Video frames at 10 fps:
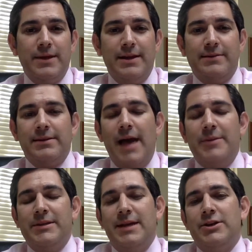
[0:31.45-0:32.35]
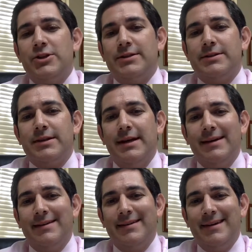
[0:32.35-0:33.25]
as Lamentations,
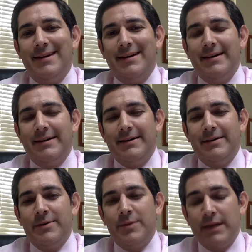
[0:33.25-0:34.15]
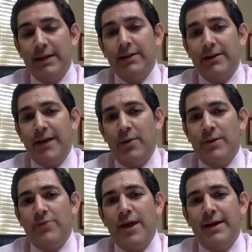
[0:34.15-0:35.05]
the Megillah that we
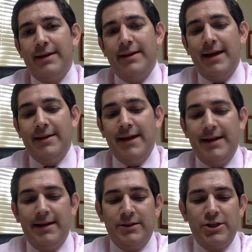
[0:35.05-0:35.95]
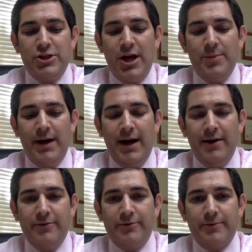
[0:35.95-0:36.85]
read that night on Tisha B'Av.